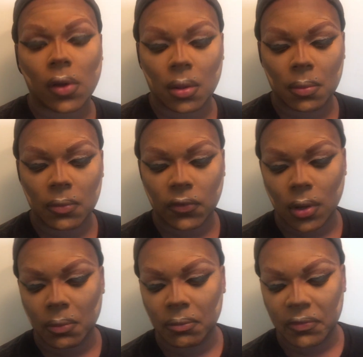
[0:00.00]
from
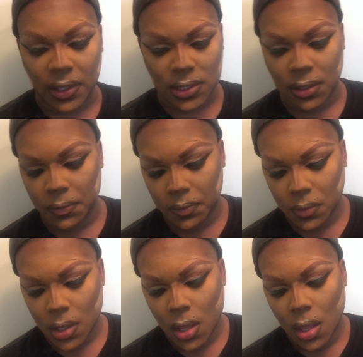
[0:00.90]
Fenty,
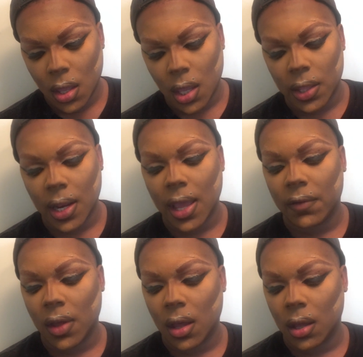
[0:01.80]
and then I have